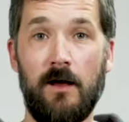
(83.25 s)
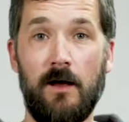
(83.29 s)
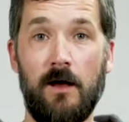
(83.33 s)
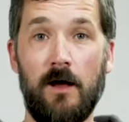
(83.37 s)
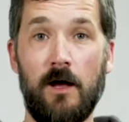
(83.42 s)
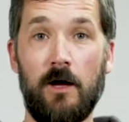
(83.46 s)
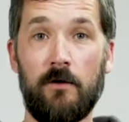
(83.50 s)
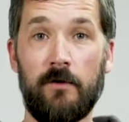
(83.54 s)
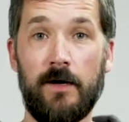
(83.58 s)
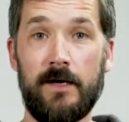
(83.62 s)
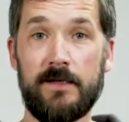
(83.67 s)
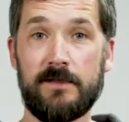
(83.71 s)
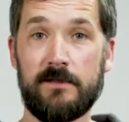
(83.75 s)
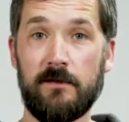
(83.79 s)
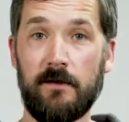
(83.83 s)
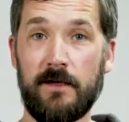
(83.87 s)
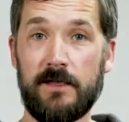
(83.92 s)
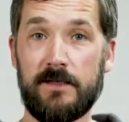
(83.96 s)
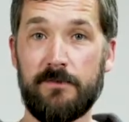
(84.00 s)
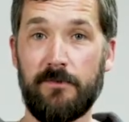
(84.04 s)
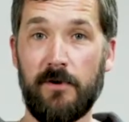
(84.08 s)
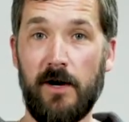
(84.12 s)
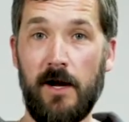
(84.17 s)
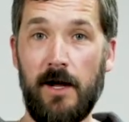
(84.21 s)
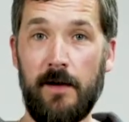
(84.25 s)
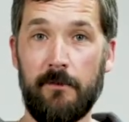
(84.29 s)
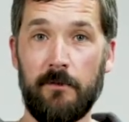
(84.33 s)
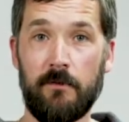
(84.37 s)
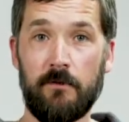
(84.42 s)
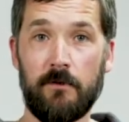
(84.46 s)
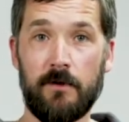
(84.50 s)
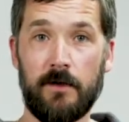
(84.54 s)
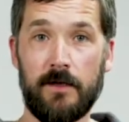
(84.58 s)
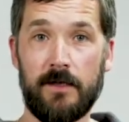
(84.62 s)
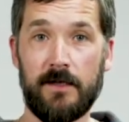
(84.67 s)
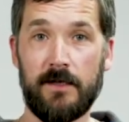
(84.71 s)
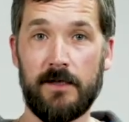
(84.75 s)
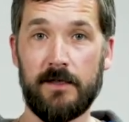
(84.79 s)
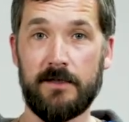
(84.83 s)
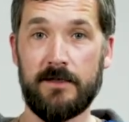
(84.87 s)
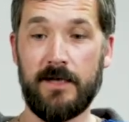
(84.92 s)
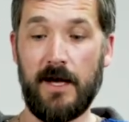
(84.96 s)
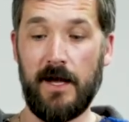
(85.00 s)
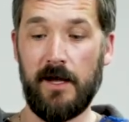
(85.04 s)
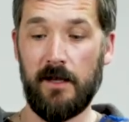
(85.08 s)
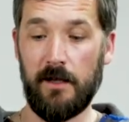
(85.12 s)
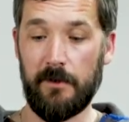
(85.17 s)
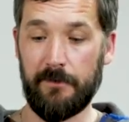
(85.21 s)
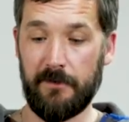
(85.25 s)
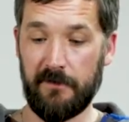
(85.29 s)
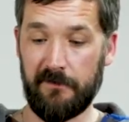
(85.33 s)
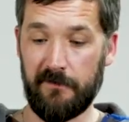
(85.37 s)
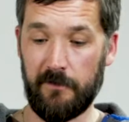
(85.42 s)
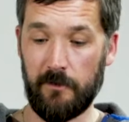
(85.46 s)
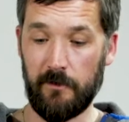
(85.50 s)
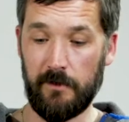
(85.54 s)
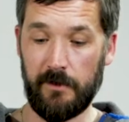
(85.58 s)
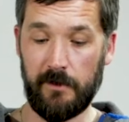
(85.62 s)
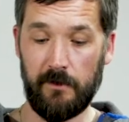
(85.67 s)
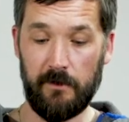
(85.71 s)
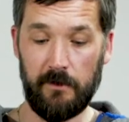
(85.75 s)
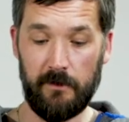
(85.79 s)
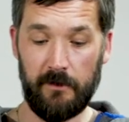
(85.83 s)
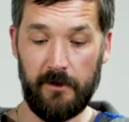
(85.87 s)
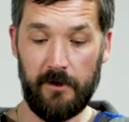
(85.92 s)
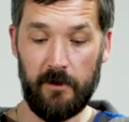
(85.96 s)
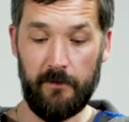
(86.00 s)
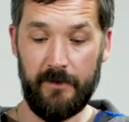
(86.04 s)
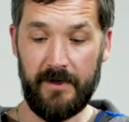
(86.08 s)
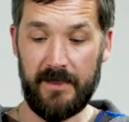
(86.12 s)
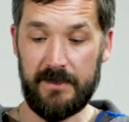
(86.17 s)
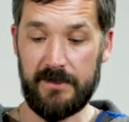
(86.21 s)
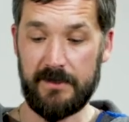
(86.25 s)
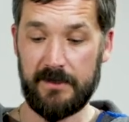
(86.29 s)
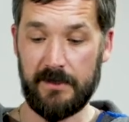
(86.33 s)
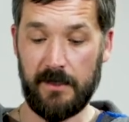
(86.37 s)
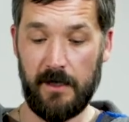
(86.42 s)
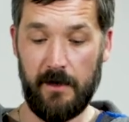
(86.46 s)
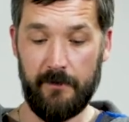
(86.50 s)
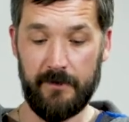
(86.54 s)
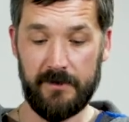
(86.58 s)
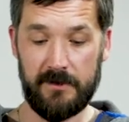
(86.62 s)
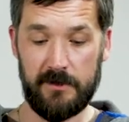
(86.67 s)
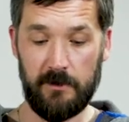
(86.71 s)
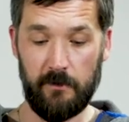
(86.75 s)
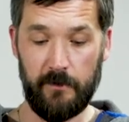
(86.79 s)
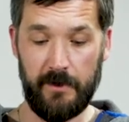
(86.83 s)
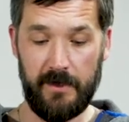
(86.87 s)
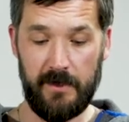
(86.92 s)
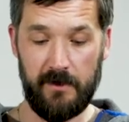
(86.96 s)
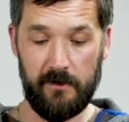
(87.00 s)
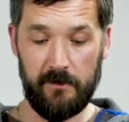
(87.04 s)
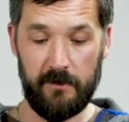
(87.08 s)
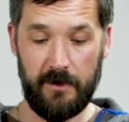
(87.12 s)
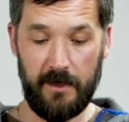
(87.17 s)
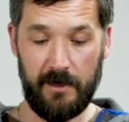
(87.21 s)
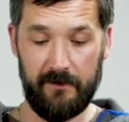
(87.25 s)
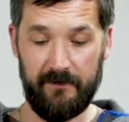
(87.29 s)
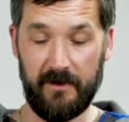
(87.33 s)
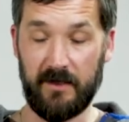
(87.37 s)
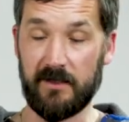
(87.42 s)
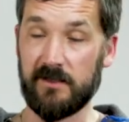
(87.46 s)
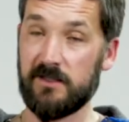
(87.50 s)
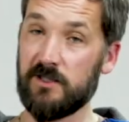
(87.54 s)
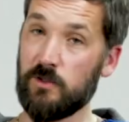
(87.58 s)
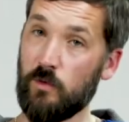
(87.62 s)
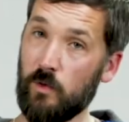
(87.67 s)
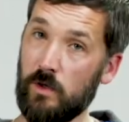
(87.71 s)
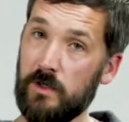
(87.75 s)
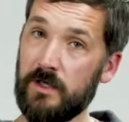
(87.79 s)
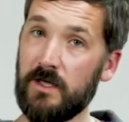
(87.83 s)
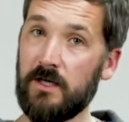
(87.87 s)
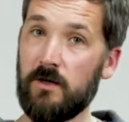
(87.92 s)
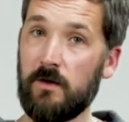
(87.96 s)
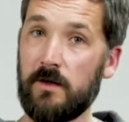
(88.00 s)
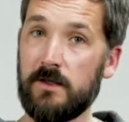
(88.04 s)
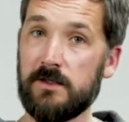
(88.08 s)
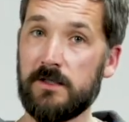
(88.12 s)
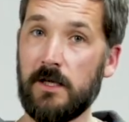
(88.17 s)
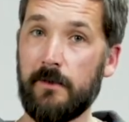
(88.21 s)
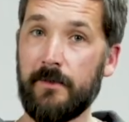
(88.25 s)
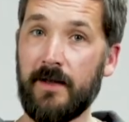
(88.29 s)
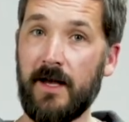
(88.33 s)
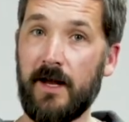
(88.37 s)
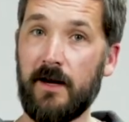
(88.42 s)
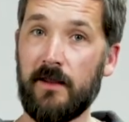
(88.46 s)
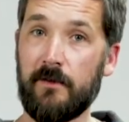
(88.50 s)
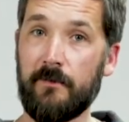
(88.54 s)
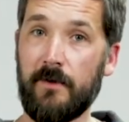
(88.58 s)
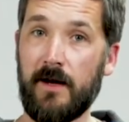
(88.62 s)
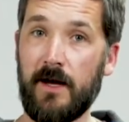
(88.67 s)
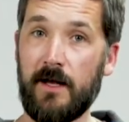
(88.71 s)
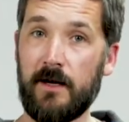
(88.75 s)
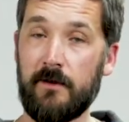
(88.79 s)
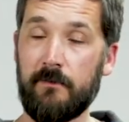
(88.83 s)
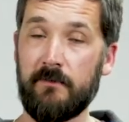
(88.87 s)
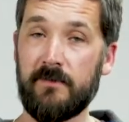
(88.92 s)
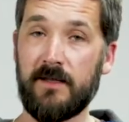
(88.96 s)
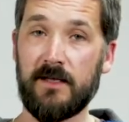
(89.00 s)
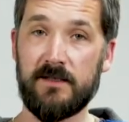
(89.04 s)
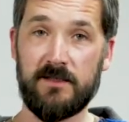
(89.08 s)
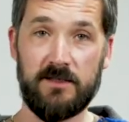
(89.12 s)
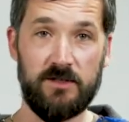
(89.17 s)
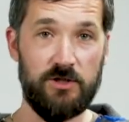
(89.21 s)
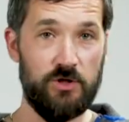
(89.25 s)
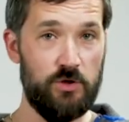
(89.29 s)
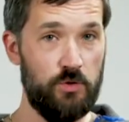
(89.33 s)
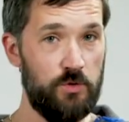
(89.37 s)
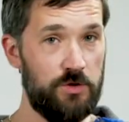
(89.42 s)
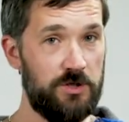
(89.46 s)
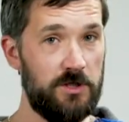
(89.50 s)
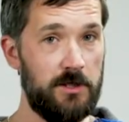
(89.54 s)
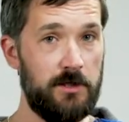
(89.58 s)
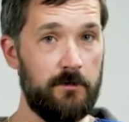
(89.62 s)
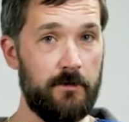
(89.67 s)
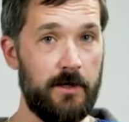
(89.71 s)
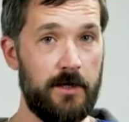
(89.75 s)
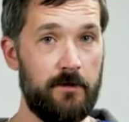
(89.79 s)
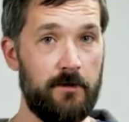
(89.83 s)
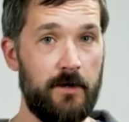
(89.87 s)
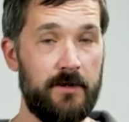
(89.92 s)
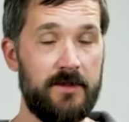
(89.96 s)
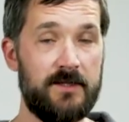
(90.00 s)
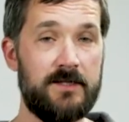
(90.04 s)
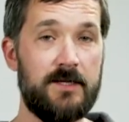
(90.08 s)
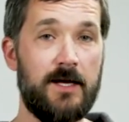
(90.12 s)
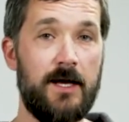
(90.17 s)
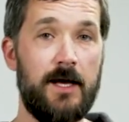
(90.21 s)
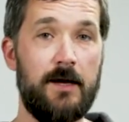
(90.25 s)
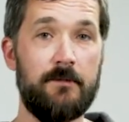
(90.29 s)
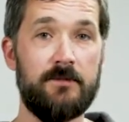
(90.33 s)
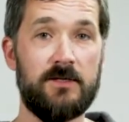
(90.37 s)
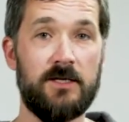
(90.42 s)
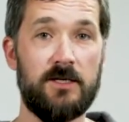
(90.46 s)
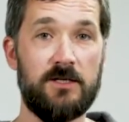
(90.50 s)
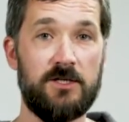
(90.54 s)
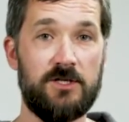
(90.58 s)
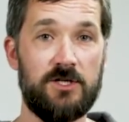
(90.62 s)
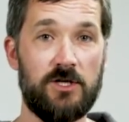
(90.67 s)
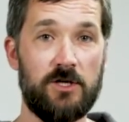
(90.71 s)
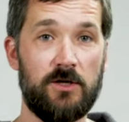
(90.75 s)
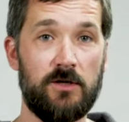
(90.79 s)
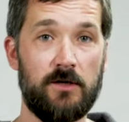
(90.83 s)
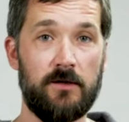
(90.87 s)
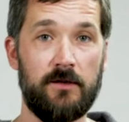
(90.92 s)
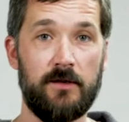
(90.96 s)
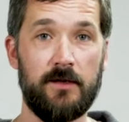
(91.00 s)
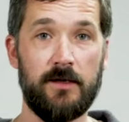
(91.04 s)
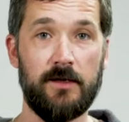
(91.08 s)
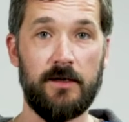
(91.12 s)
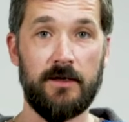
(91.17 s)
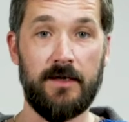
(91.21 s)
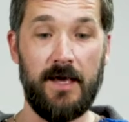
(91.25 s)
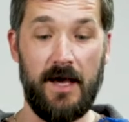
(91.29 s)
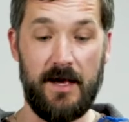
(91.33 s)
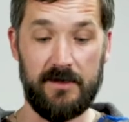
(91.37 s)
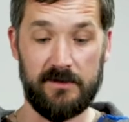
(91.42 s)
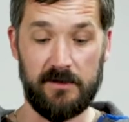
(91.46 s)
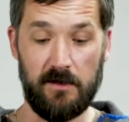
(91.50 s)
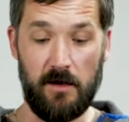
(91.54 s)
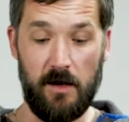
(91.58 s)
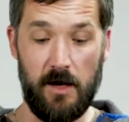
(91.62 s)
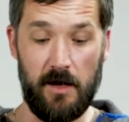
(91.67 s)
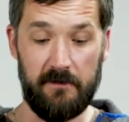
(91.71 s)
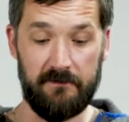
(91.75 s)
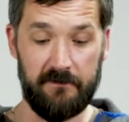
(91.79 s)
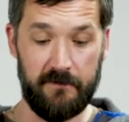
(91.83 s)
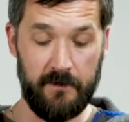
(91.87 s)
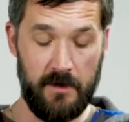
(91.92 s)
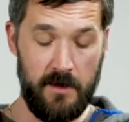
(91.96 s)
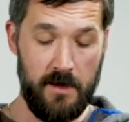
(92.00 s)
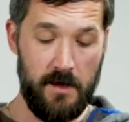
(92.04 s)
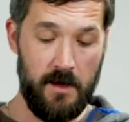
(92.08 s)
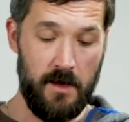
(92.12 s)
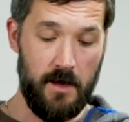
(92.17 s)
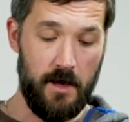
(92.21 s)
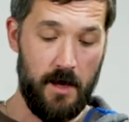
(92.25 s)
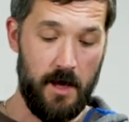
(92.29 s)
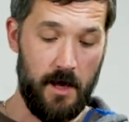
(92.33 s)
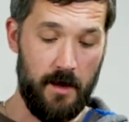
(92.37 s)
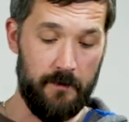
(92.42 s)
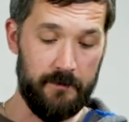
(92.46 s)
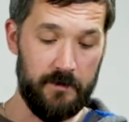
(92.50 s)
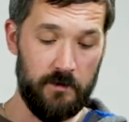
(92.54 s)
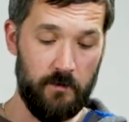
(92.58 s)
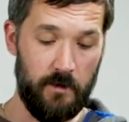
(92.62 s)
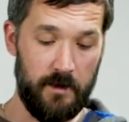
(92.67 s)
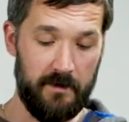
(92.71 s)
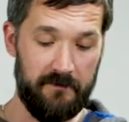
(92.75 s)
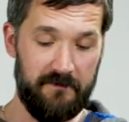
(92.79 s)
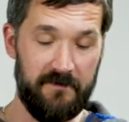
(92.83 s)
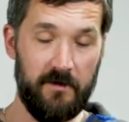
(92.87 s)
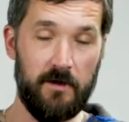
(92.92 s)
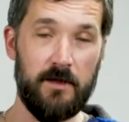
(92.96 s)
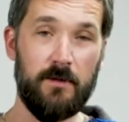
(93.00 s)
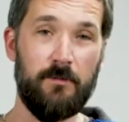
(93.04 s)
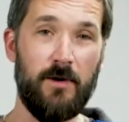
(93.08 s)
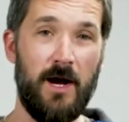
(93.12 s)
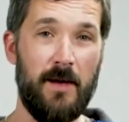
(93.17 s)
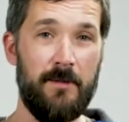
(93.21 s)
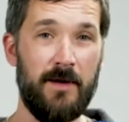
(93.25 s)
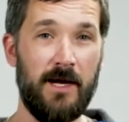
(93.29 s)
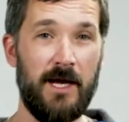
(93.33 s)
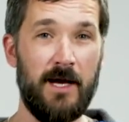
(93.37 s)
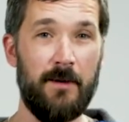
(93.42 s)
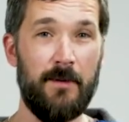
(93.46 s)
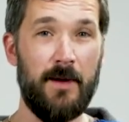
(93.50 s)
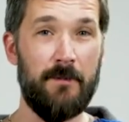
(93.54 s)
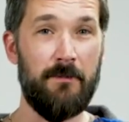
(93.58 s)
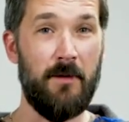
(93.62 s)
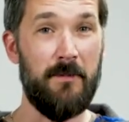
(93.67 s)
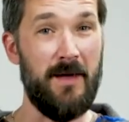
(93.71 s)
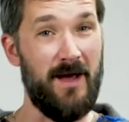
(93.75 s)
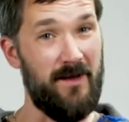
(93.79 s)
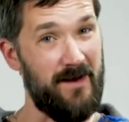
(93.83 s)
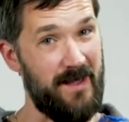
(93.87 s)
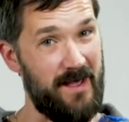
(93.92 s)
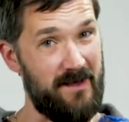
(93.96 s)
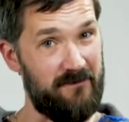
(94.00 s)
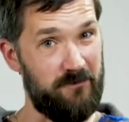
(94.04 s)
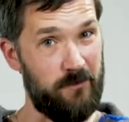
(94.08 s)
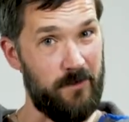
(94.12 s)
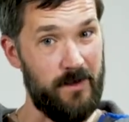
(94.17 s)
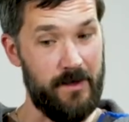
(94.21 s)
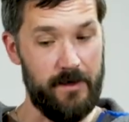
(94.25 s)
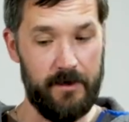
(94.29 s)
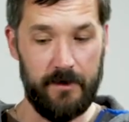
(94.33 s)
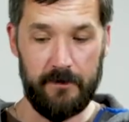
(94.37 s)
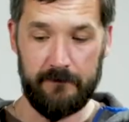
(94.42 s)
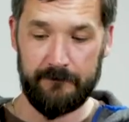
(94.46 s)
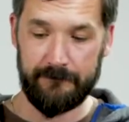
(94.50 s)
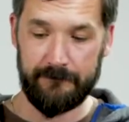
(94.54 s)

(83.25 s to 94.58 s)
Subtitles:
All right, so let's prime. We're going to dial up the fuel here a little bit until we hear kind of like a squirting noise coming out of the bottom. That's usually right around the time to turn the gas off. You want to fill the priming cup up about halfway.